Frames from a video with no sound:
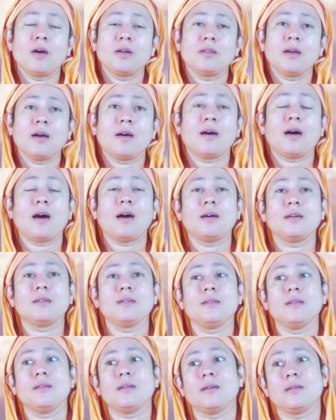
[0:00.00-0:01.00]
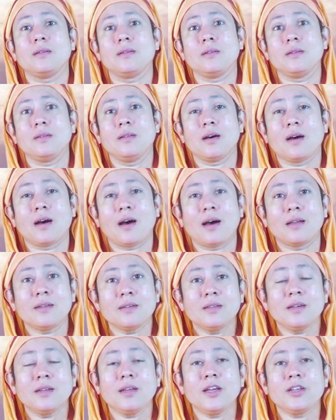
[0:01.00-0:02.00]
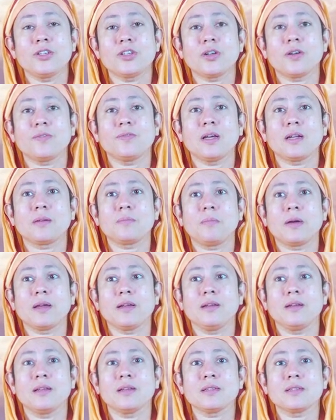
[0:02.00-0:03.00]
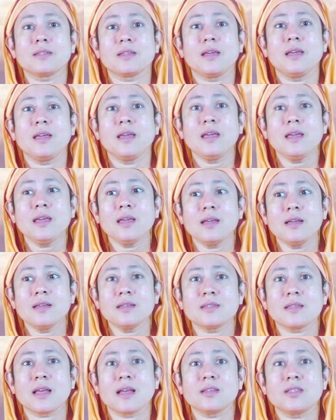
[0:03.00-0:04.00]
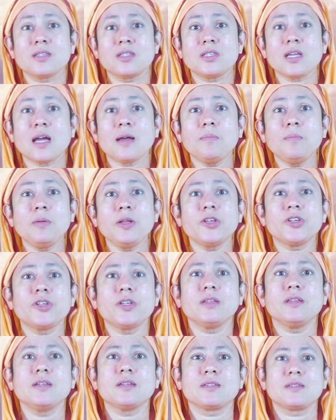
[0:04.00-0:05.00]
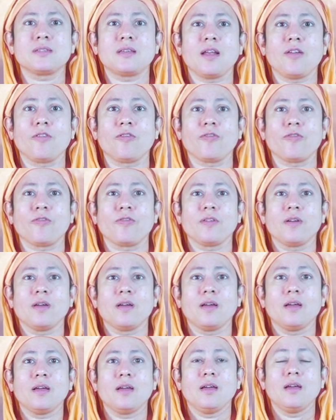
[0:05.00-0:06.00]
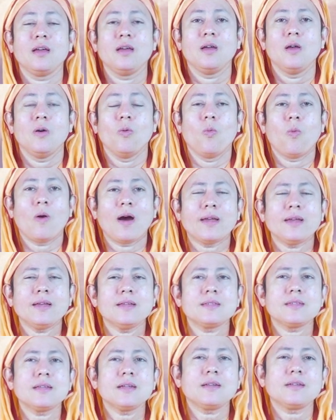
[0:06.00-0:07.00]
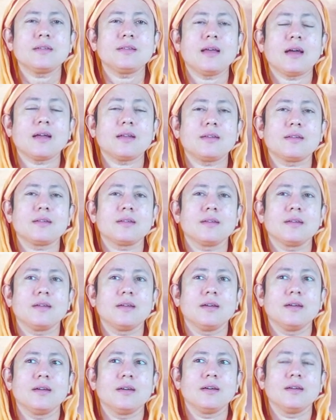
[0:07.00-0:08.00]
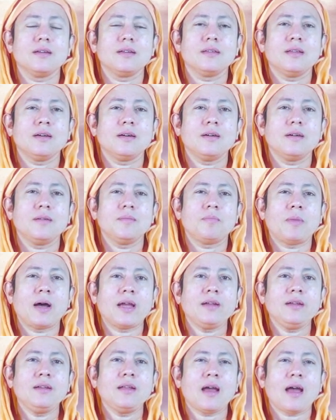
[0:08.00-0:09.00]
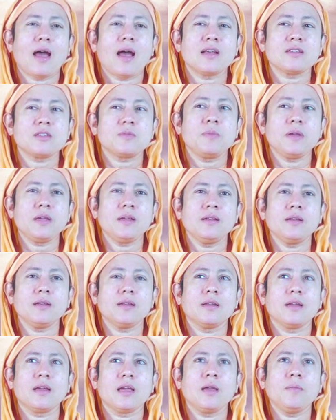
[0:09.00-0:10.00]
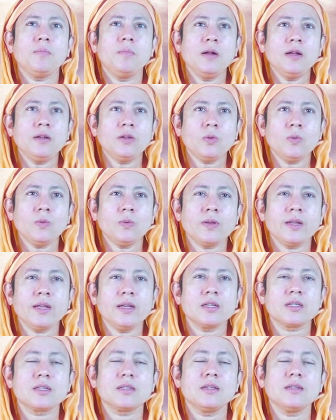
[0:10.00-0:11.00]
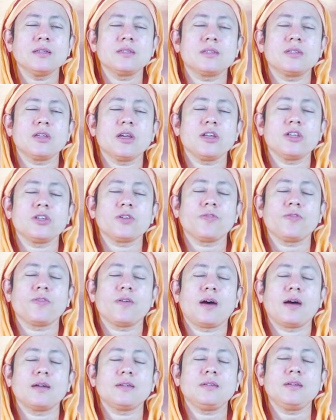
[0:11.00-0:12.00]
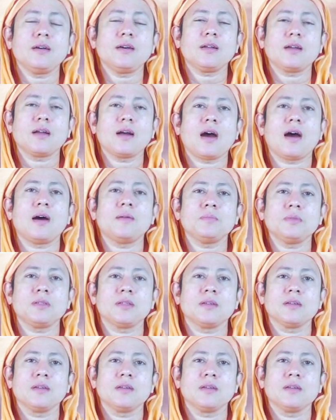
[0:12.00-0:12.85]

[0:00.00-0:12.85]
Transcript: the another nature of that mind is, he is established in the self. Why is it that the mind has been able to reach this stage of utter calm?